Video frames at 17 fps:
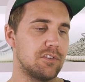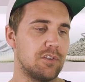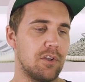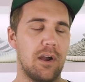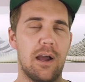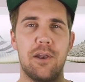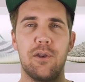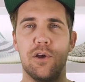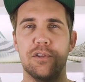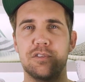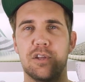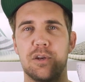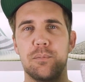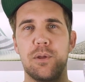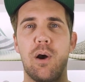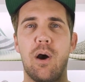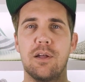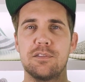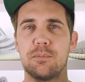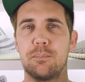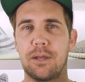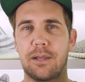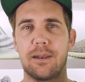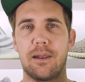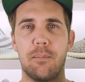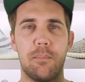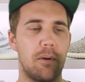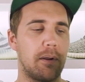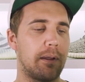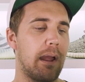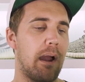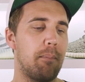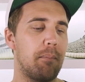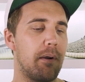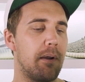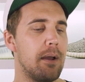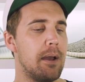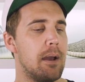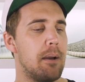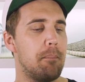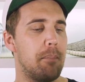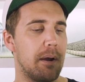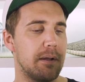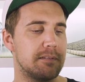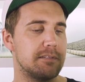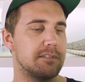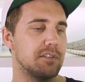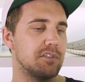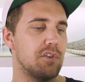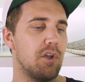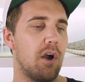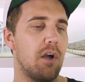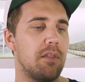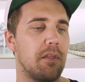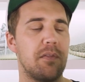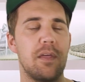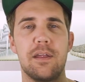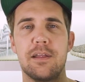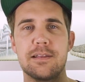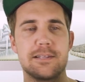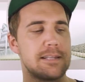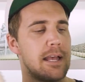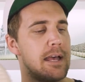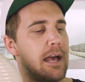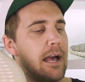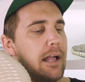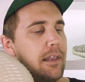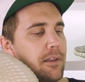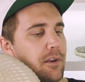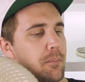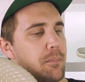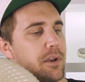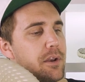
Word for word: So I know it's gonna be hard to pick it up on camera, but just know that there is a little